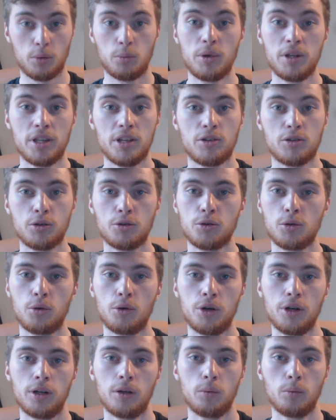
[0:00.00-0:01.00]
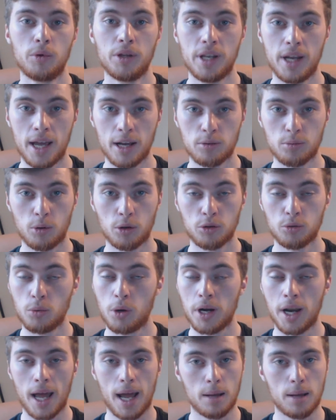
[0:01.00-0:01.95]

with this tutorial with an Xbox One.